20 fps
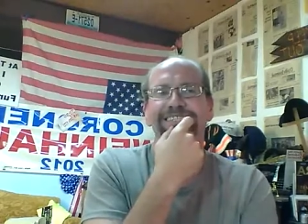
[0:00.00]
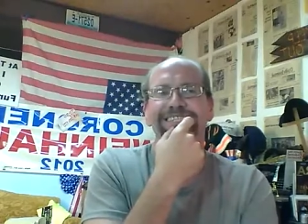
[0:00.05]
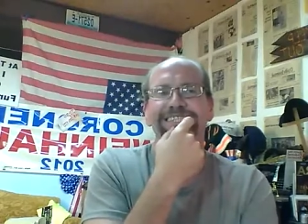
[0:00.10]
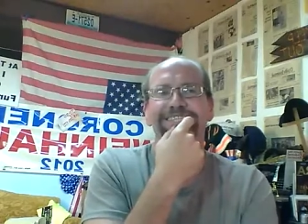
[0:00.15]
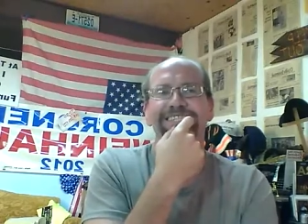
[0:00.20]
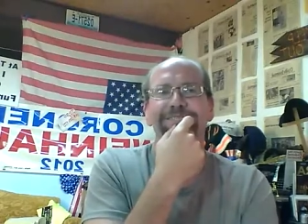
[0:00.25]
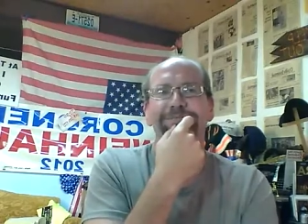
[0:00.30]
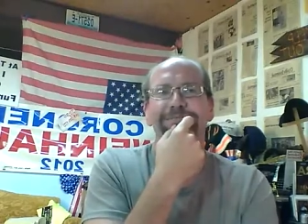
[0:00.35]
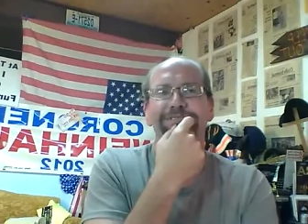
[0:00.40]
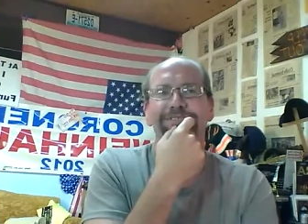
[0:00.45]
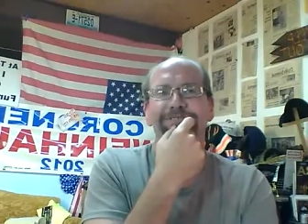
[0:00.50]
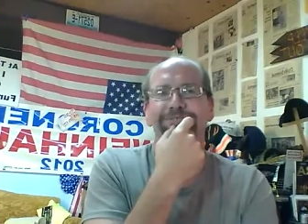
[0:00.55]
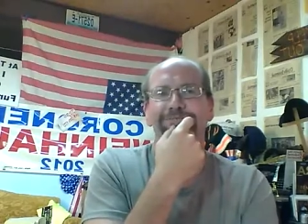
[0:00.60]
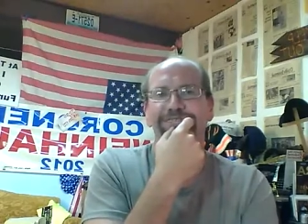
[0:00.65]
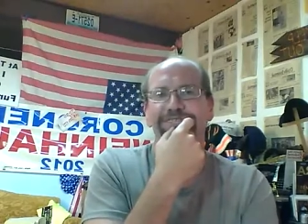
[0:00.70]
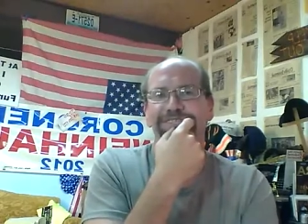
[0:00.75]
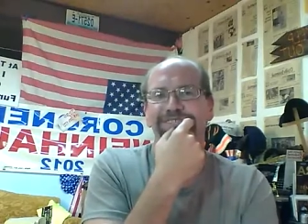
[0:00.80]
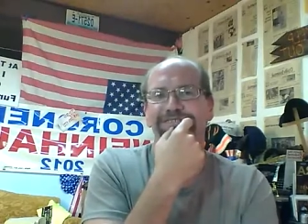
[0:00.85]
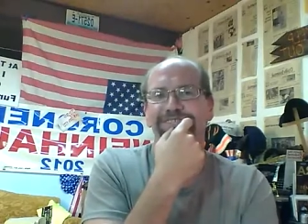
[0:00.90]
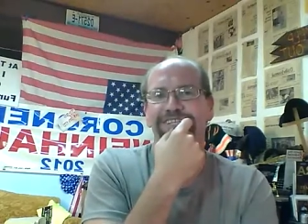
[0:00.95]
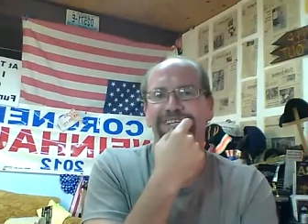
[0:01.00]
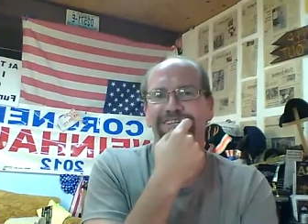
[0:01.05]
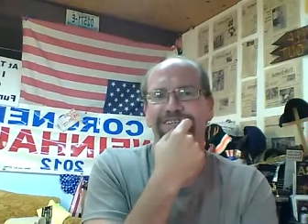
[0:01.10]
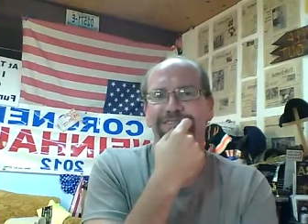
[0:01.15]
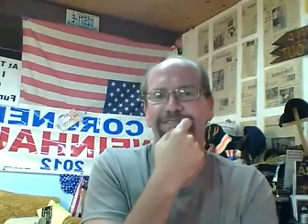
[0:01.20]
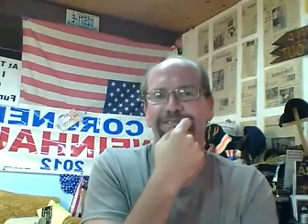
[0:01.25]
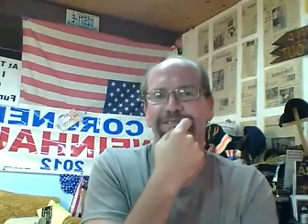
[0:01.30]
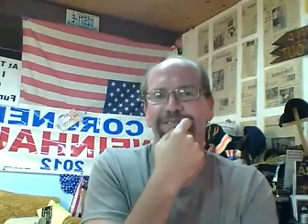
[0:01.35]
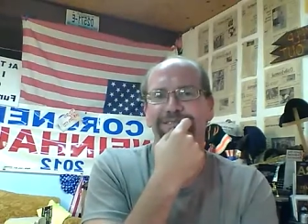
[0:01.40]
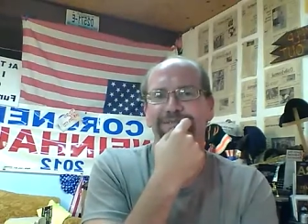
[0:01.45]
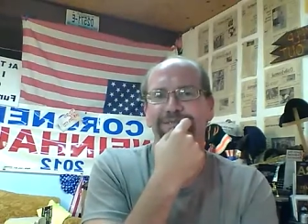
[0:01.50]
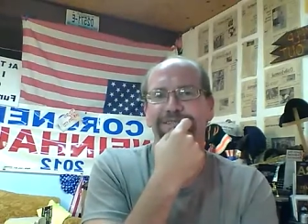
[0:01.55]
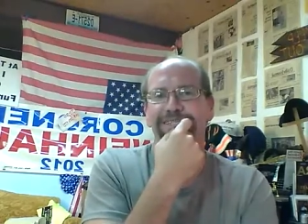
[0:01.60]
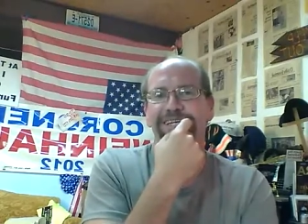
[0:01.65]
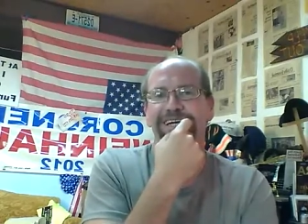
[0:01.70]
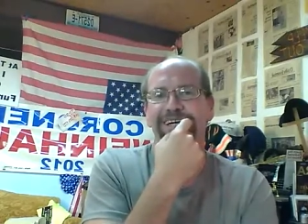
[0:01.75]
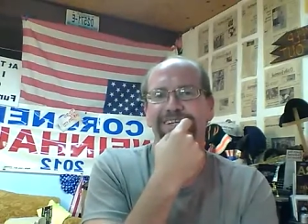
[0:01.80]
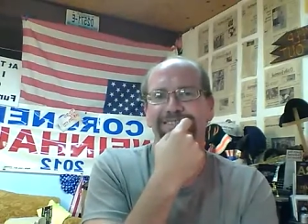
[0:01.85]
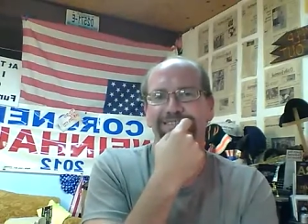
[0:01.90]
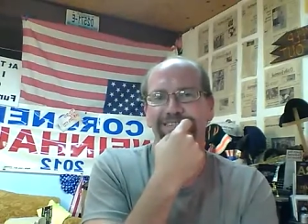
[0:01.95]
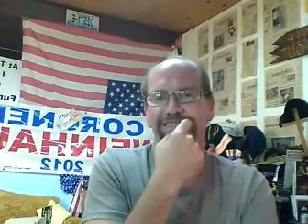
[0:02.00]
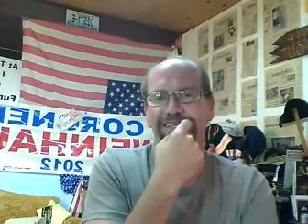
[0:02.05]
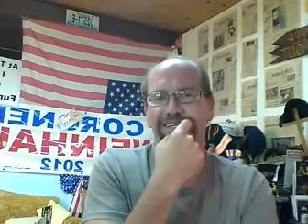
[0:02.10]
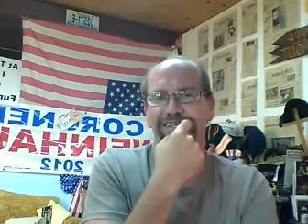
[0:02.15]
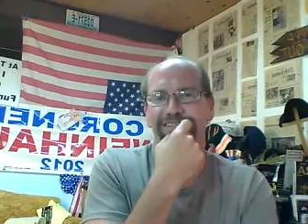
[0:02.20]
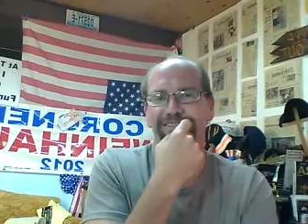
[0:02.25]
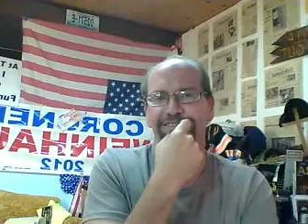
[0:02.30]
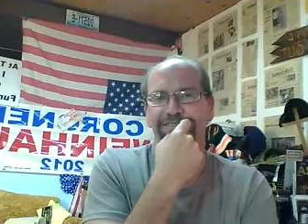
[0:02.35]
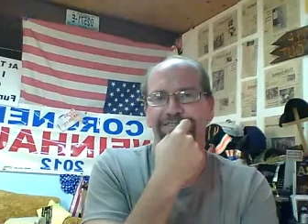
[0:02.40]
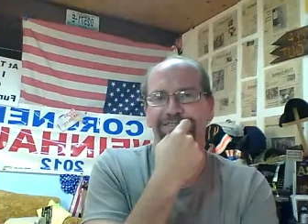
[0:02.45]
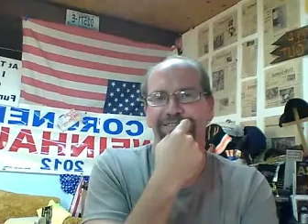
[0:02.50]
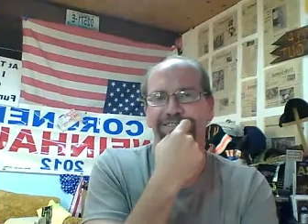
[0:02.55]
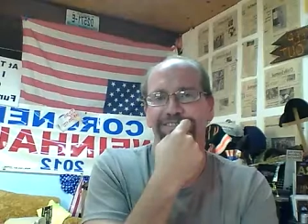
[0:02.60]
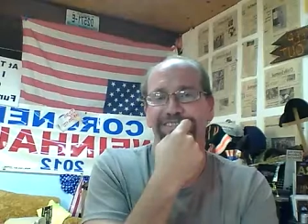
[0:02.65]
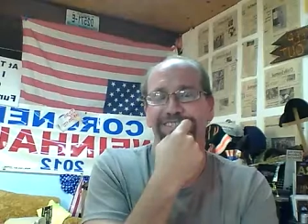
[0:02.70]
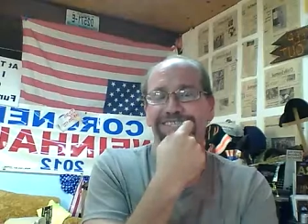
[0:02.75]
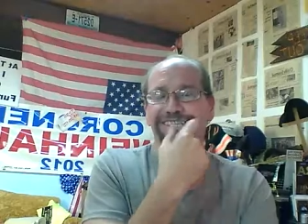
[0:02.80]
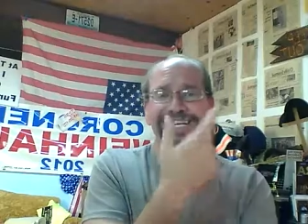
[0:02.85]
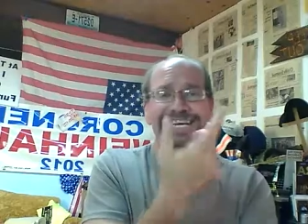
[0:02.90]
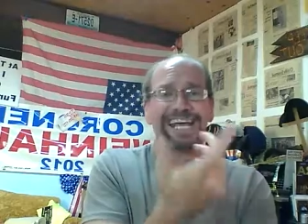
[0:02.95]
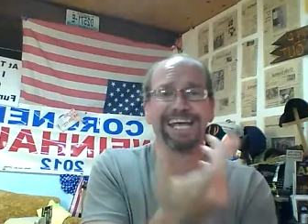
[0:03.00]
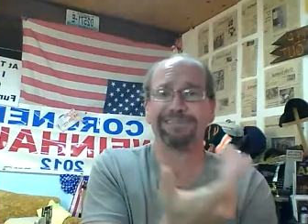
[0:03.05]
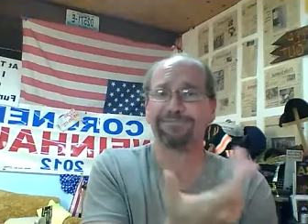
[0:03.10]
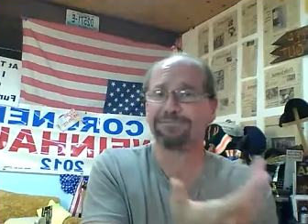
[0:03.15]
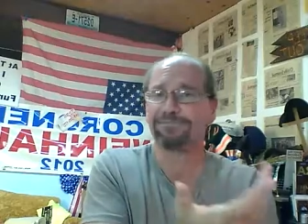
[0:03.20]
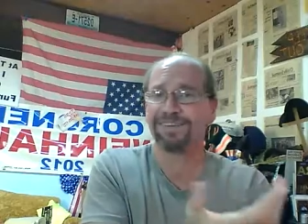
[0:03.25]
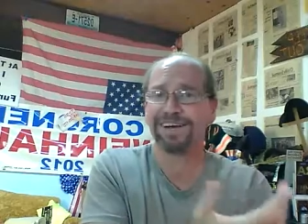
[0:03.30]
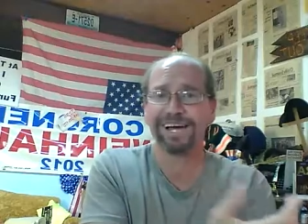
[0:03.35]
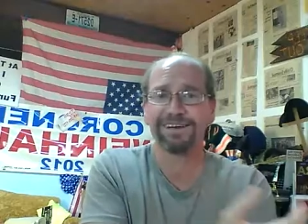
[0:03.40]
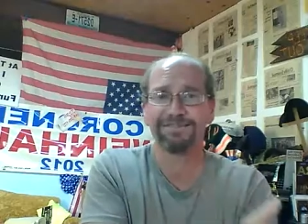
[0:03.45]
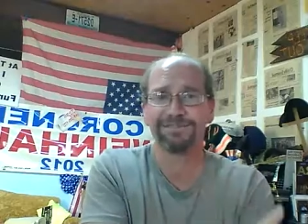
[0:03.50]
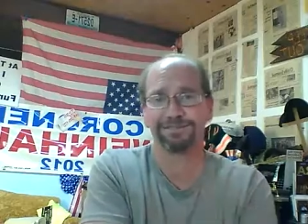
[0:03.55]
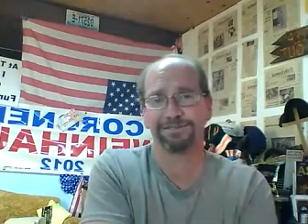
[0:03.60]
gets a bill from Jeff Taylor for $3,000 for this, and they gave him $500.